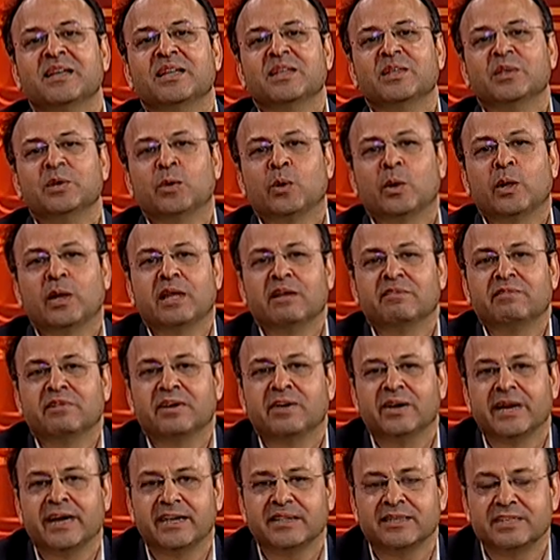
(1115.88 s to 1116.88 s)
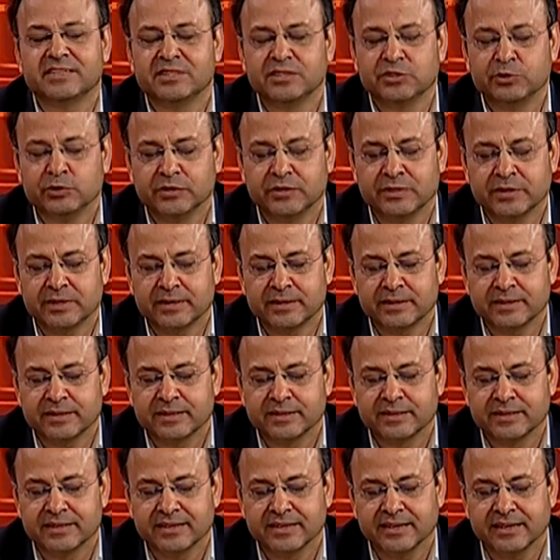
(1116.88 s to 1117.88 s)
You all have a great new year
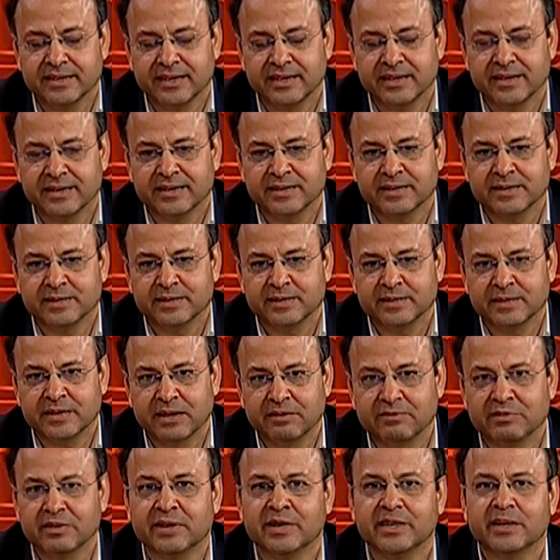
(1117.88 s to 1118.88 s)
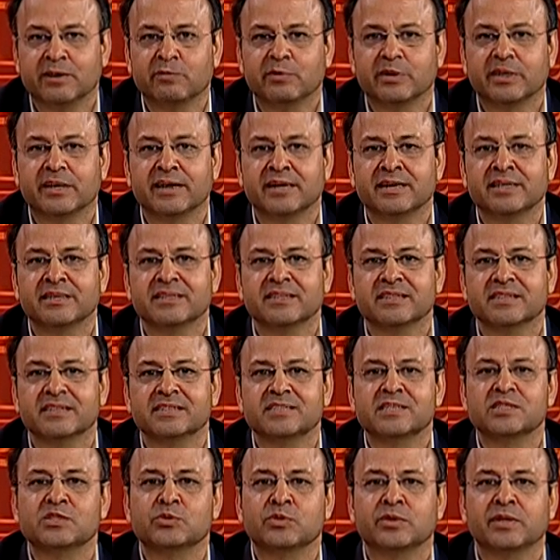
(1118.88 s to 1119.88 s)
and have a great weekend. This
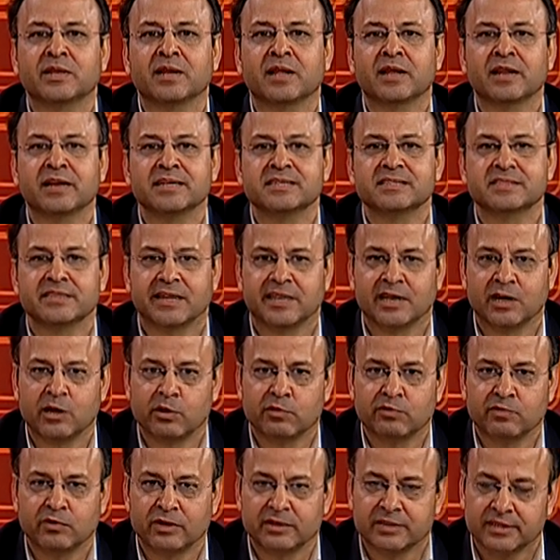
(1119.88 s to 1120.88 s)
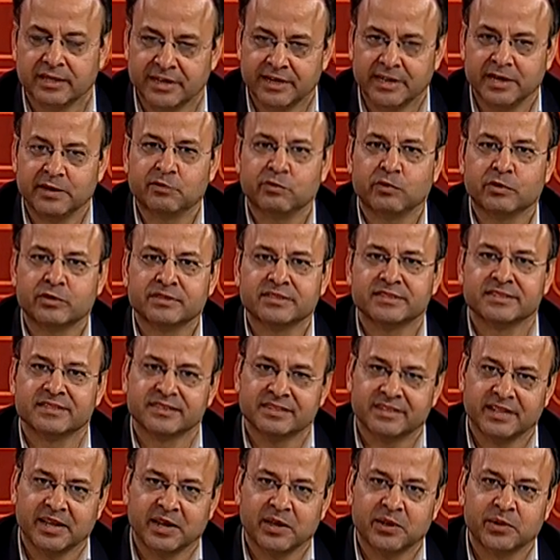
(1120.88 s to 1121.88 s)
is Sunil Hali signing off on The Leading Force.
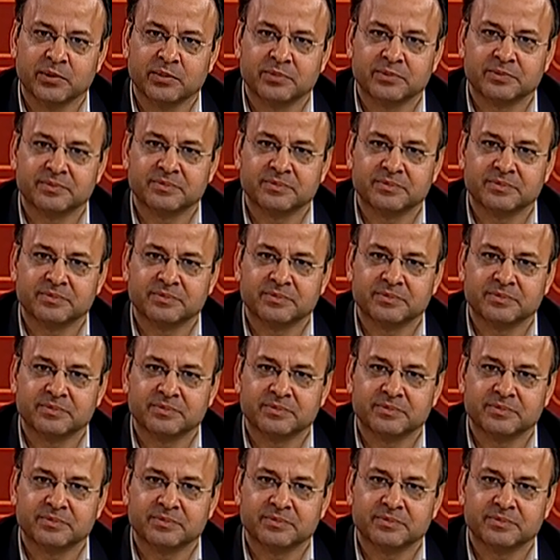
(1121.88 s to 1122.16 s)
Thank you.